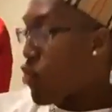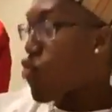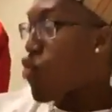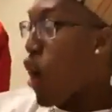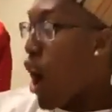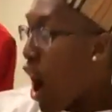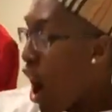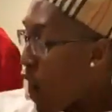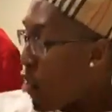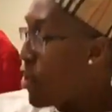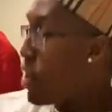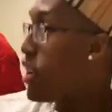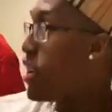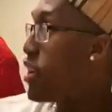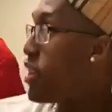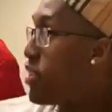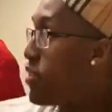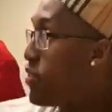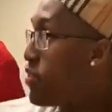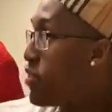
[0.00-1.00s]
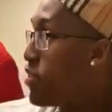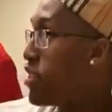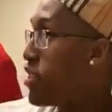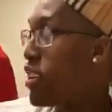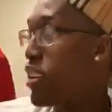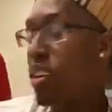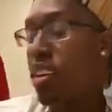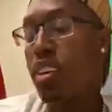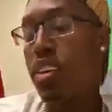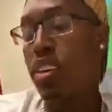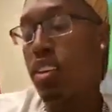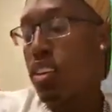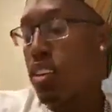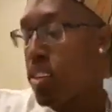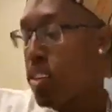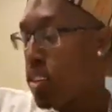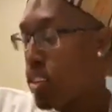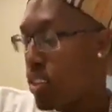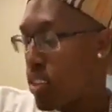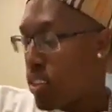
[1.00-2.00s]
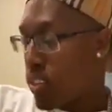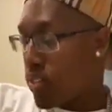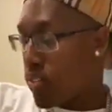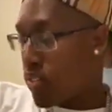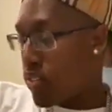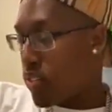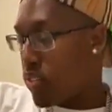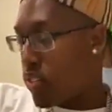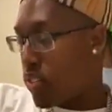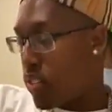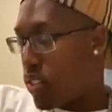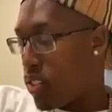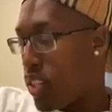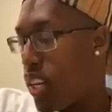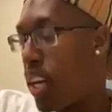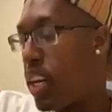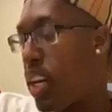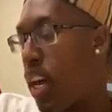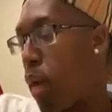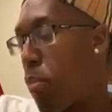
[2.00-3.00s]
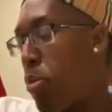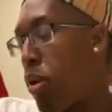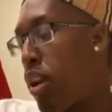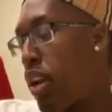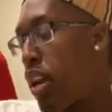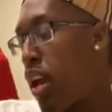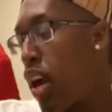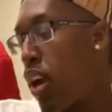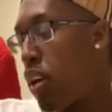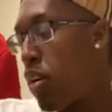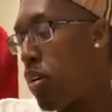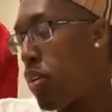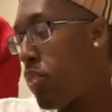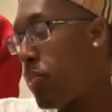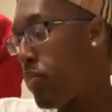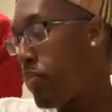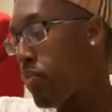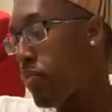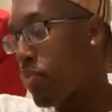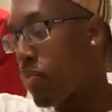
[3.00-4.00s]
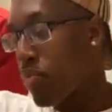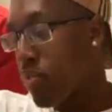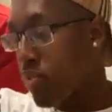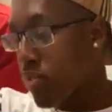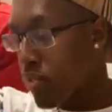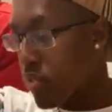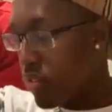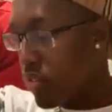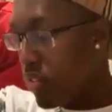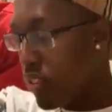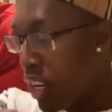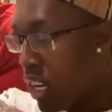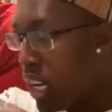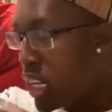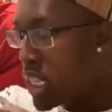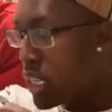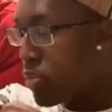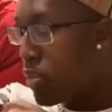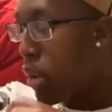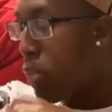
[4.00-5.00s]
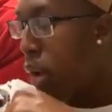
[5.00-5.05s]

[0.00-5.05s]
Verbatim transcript: Rari. Yeah, your text is done peeling. Yeah, done peeling now. All right, cool. You Make sure that my.